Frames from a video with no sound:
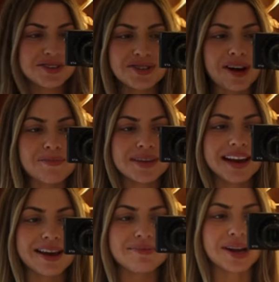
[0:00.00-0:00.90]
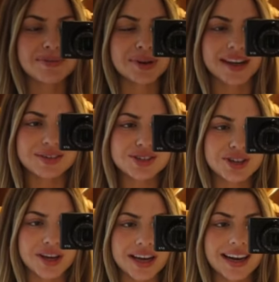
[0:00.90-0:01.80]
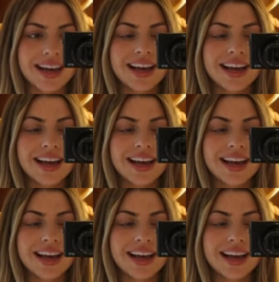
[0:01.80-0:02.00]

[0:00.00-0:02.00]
screwing up the name, but I'll put it on the screen.